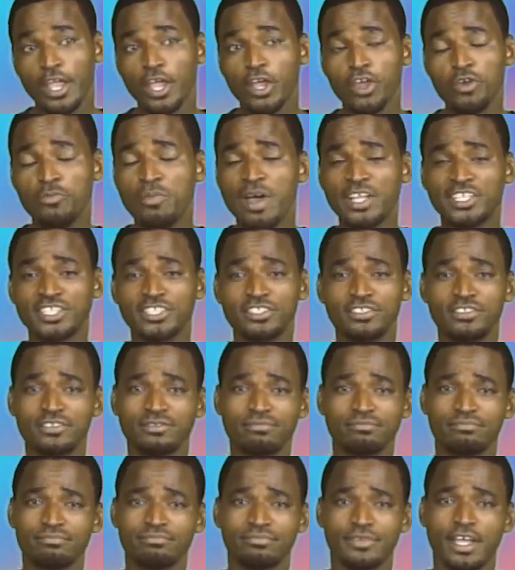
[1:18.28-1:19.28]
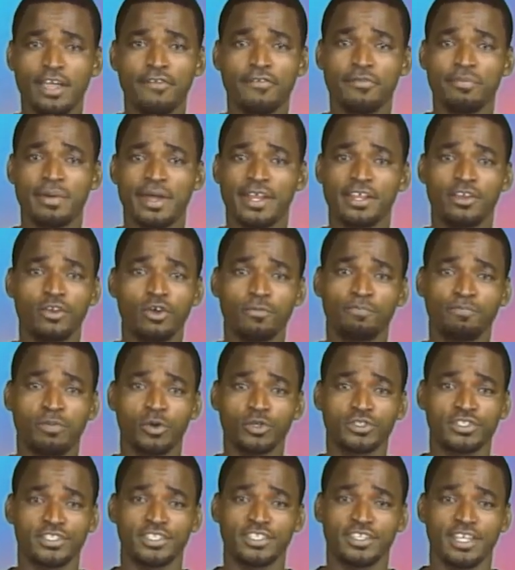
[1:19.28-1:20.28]
Imagine everybody not
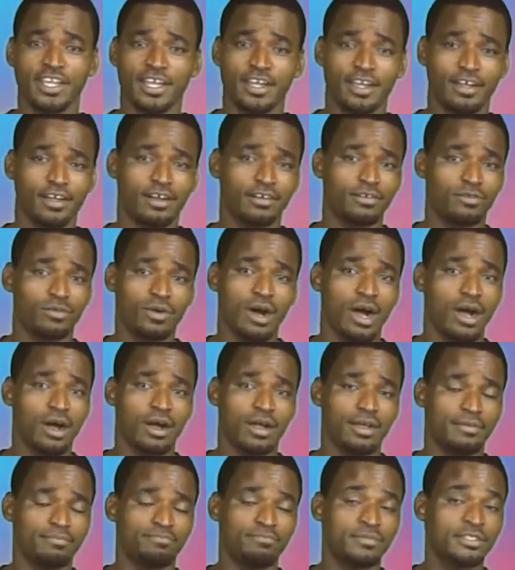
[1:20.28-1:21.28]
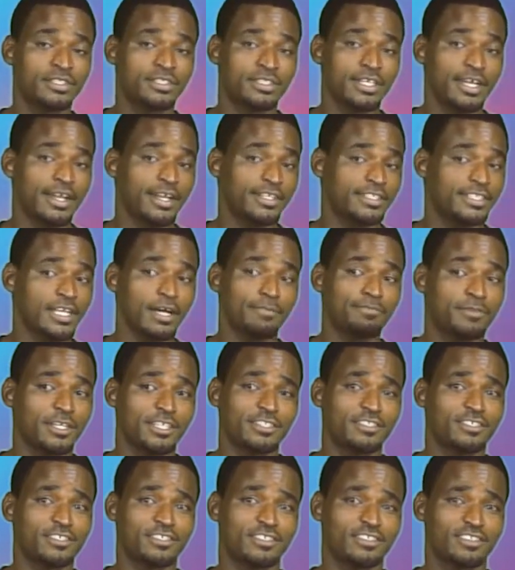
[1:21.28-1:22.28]
posting their status
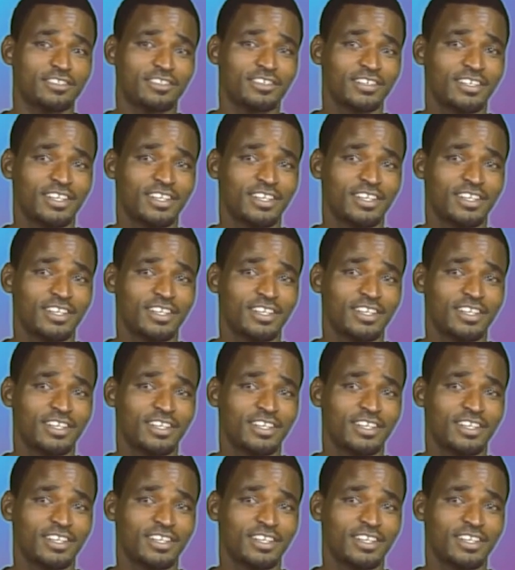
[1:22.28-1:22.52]
updates,